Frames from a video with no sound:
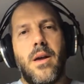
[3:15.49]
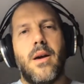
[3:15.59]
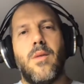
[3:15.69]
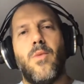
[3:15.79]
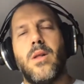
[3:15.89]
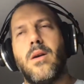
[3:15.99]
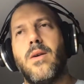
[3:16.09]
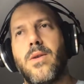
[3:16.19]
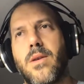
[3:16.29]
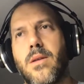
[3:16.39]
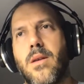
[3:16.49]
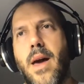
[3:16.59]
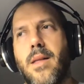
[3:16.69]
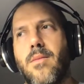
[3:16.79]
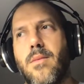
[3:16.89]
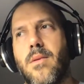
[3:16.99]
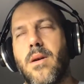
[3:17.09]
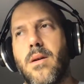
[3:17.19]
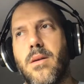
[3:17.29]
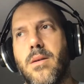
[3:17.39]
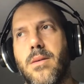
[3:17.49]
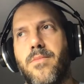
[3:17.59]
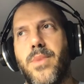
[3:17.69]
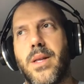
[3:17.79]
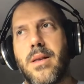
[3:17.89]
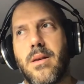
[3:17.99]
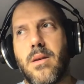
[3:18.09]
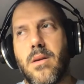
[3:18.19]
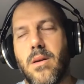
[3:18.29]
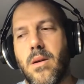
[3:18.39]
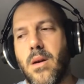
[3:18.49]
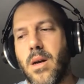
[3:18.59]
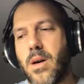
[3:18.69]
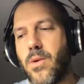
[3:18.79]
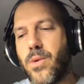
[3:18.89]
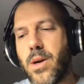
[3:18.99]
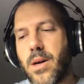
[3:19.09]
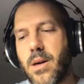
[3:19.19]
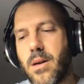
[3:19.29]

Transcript: And when I use the 10-bit codec,